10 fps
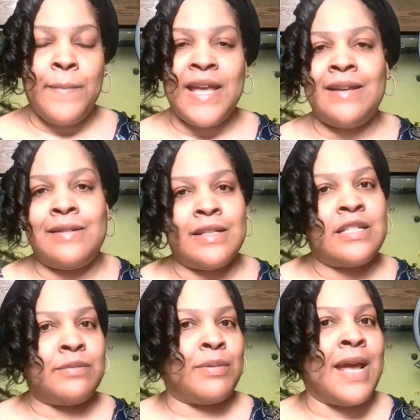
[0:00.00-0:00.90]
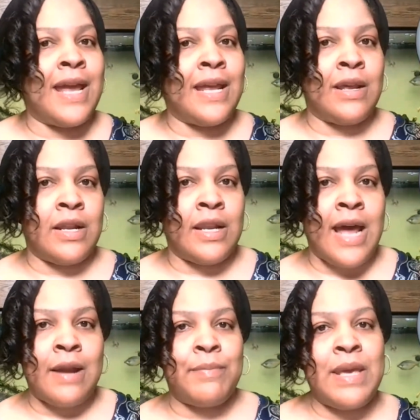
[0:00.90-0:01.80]
being displayed, and a
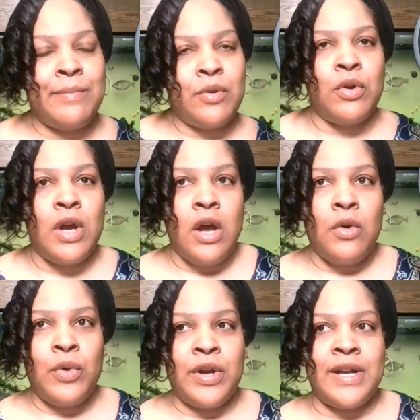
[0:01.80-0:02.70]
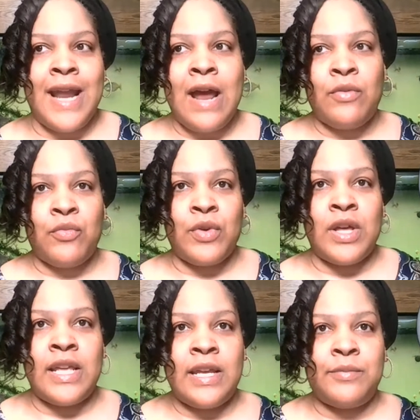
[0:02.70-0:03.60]
lot of people were not
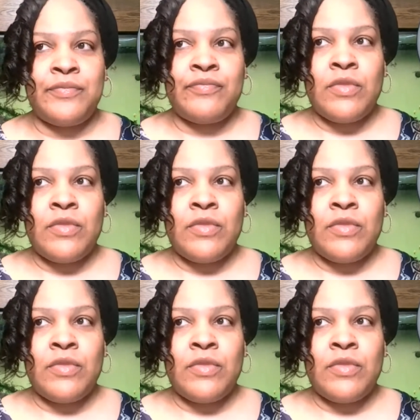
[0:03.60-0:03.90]
really